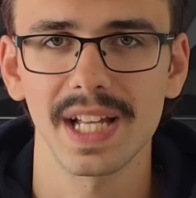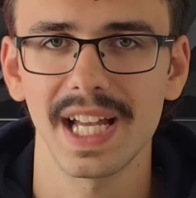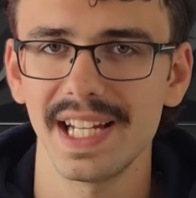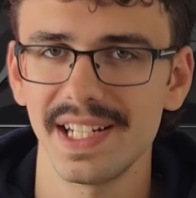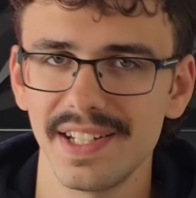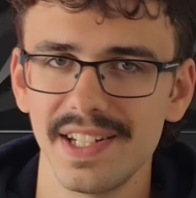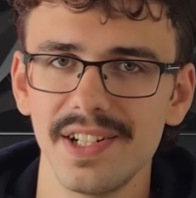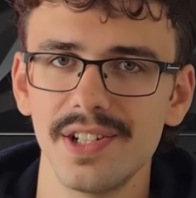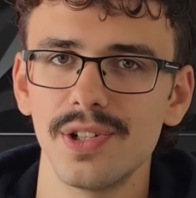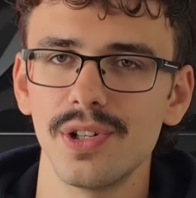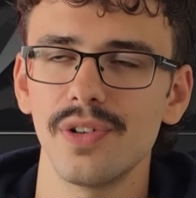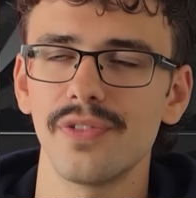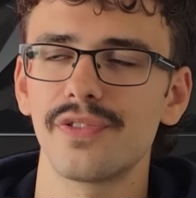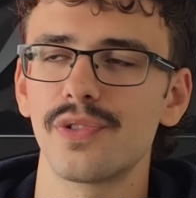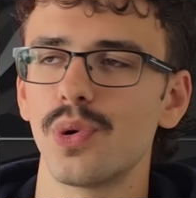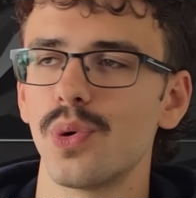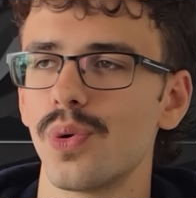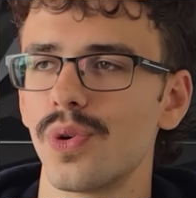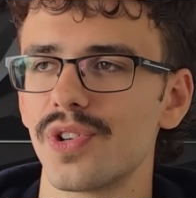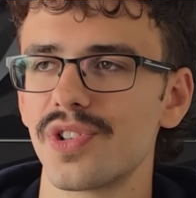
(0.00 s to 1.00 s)
And here, of
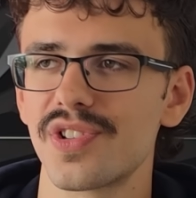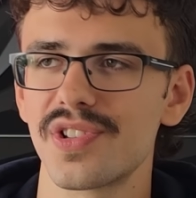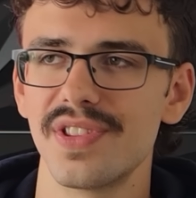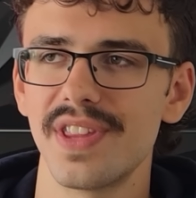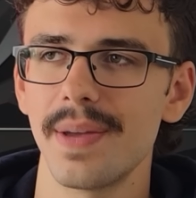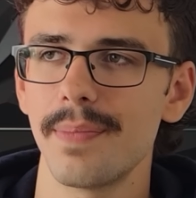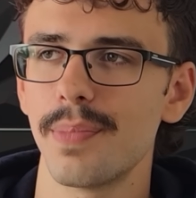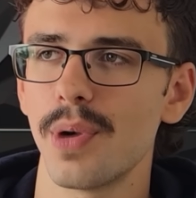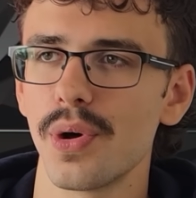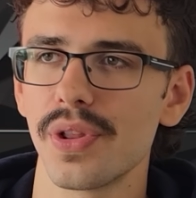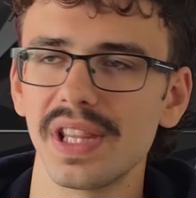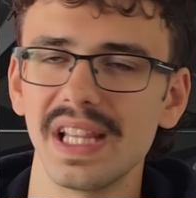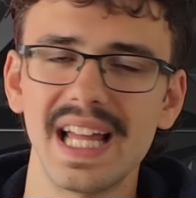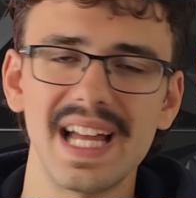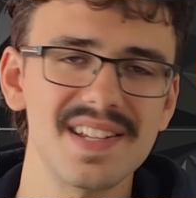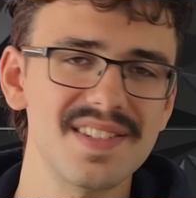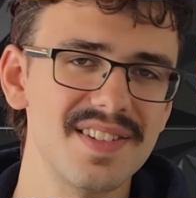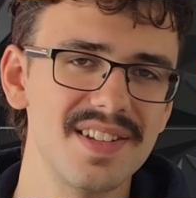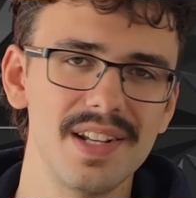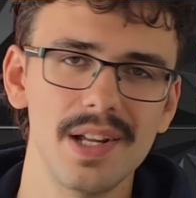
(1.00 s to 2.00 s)
course, they both
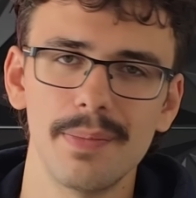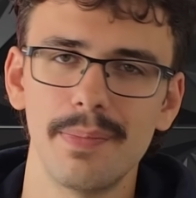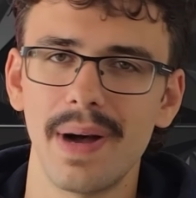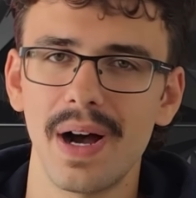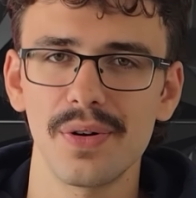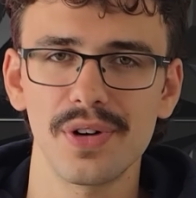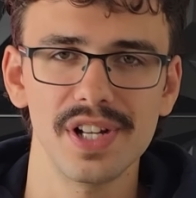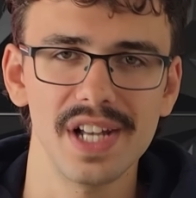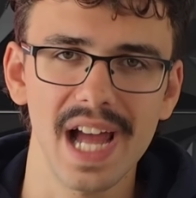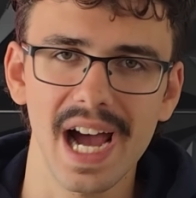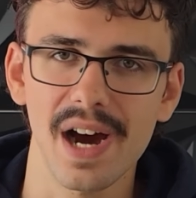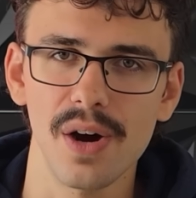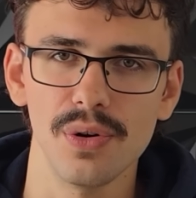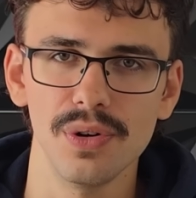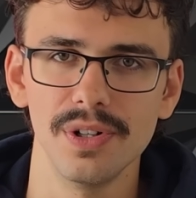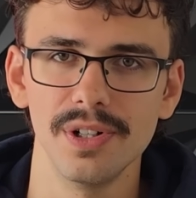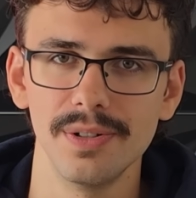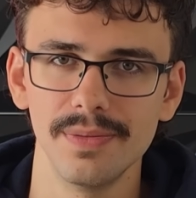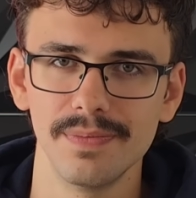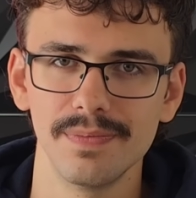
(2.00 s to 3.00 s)
lasted about an
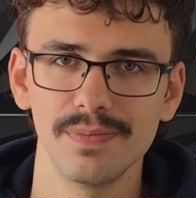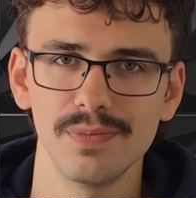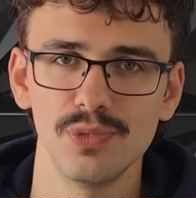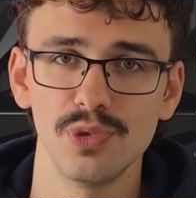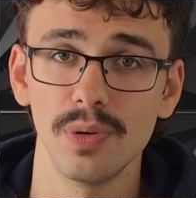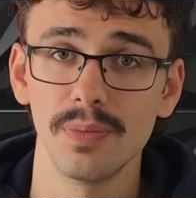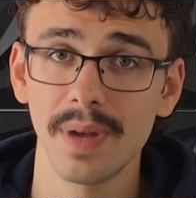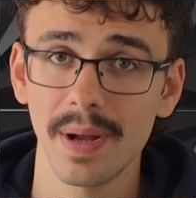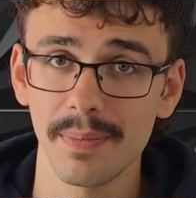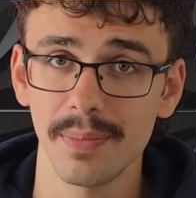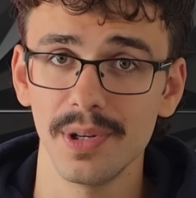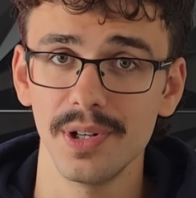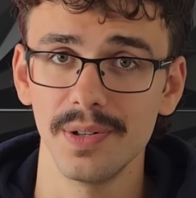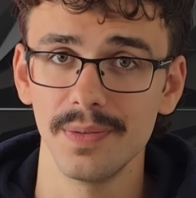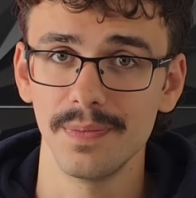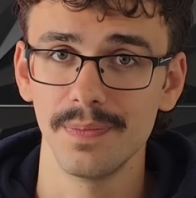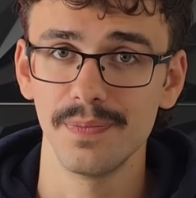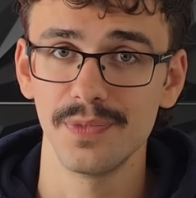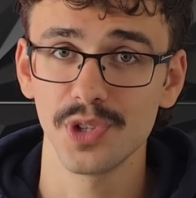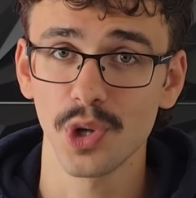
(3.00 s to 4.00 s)
hour.
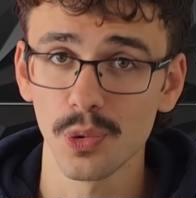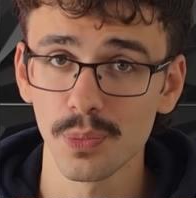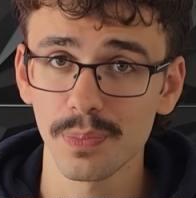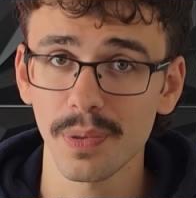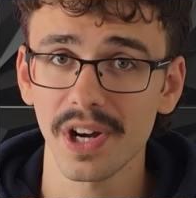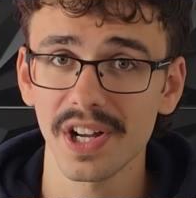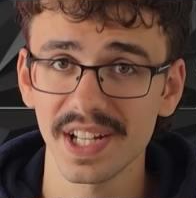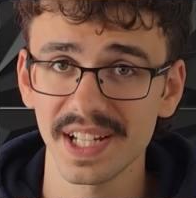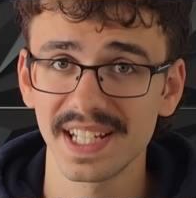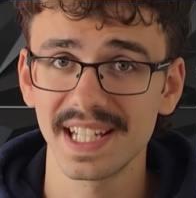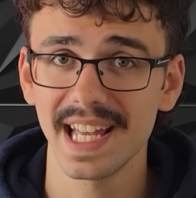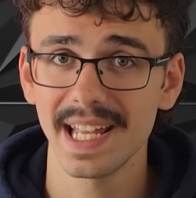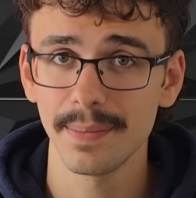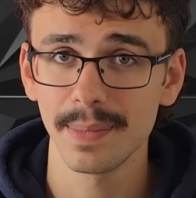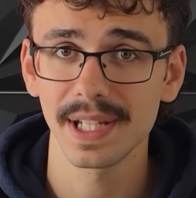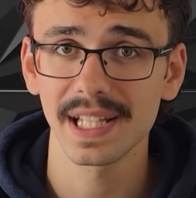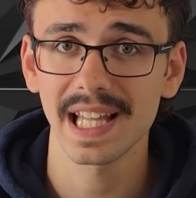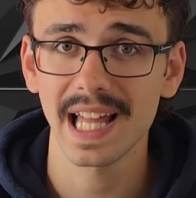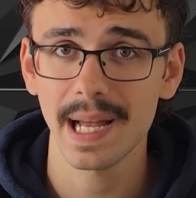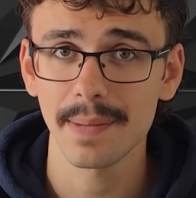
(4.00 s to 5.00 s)
Remember, don't buy a
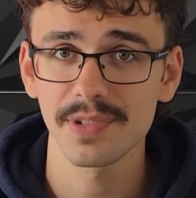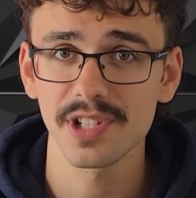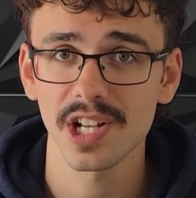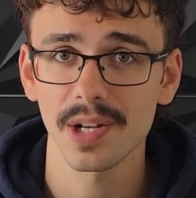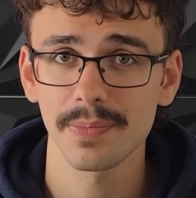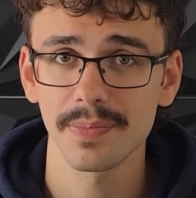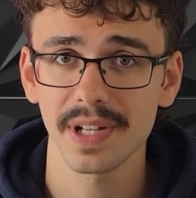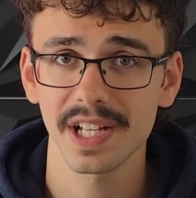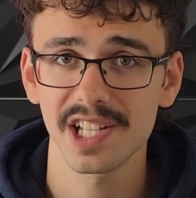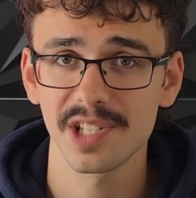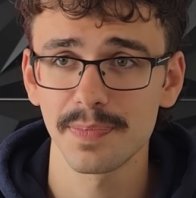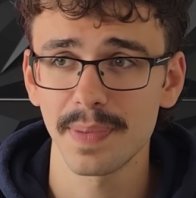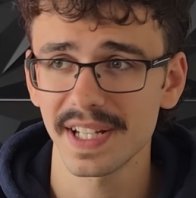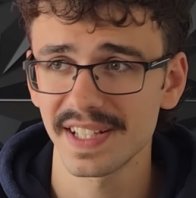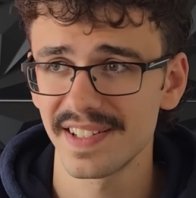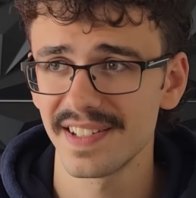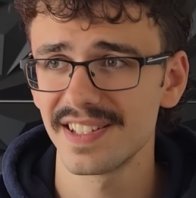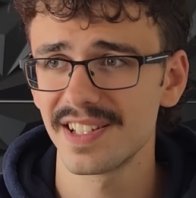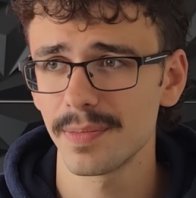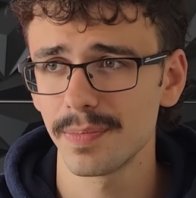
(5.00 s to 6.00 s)
gaming laptop
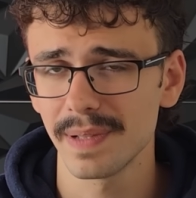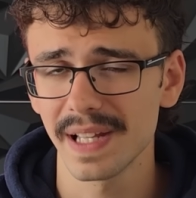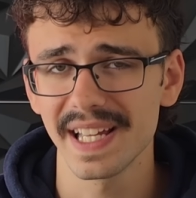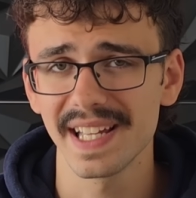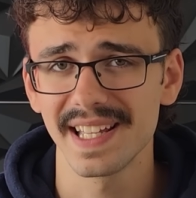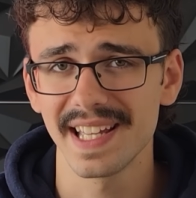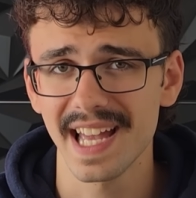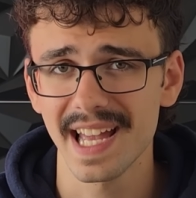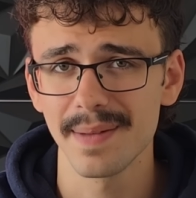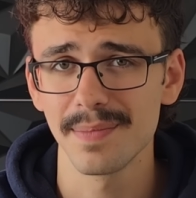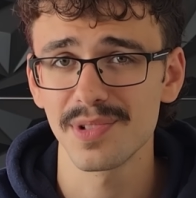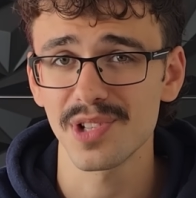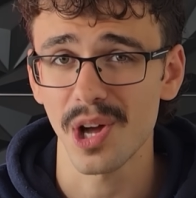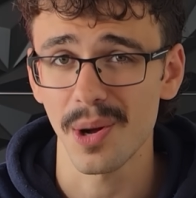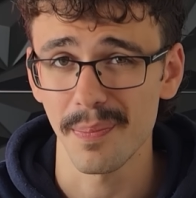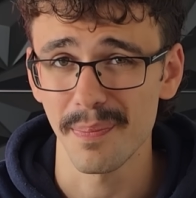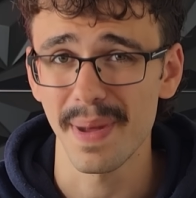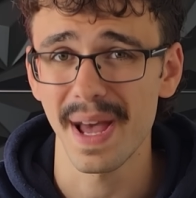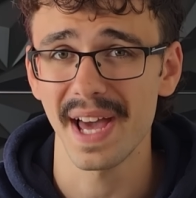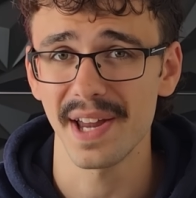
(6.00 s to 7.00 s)
expecting to play games
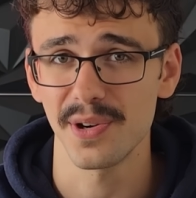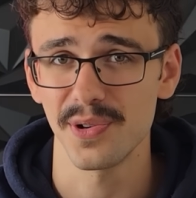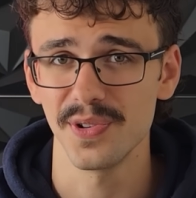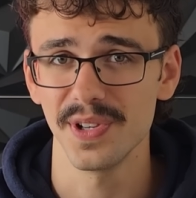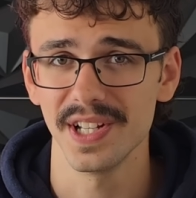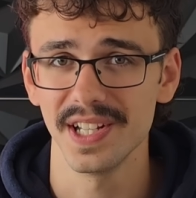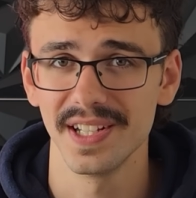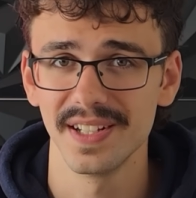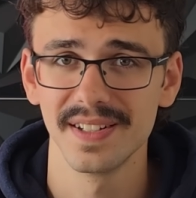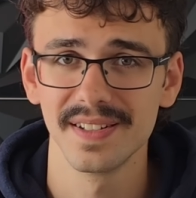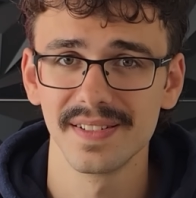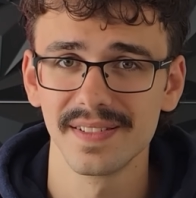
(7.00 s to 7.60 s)
on battery.